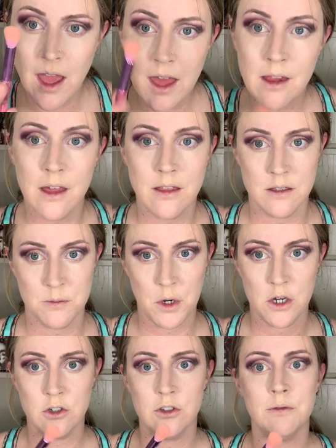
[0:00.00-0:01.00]
I like this
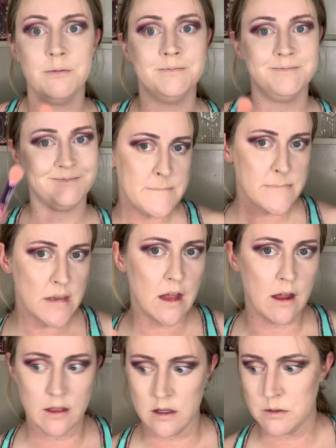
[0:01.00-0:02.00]
brush. I
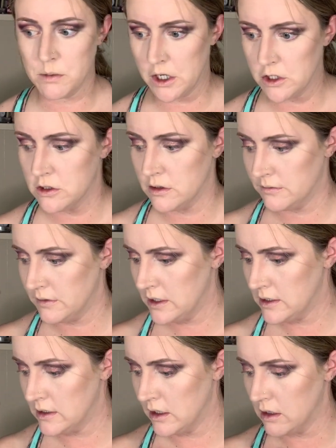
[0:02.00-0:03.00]
like this brush.
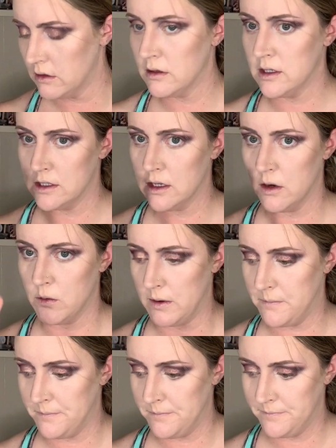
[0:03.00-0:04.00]
This is a good
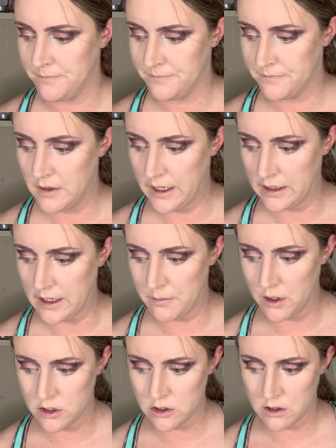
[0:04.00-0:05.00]
one. I like that
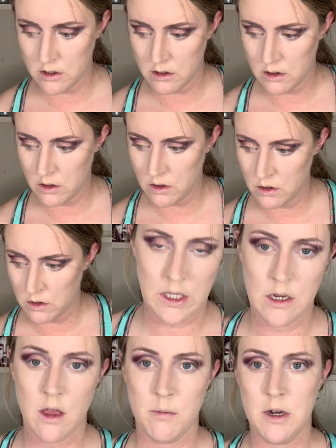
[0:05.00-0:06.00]
brush.
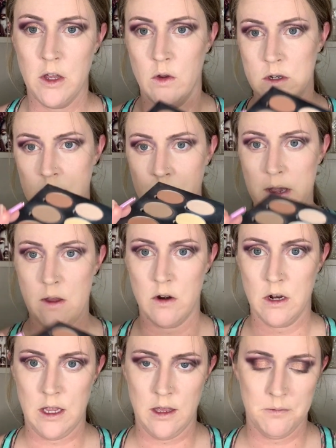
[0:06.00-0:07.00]
Now I'm gonna go into the powder
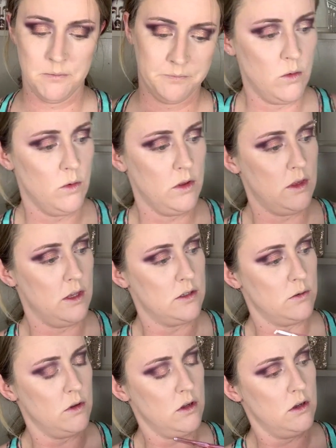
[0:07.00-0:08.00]
kit.
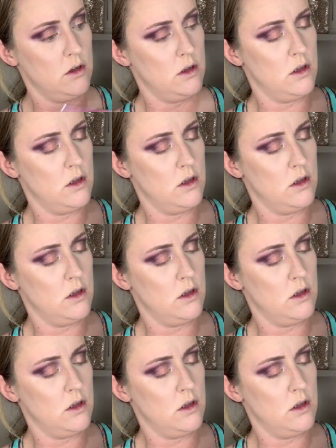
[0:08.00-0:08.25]
This one.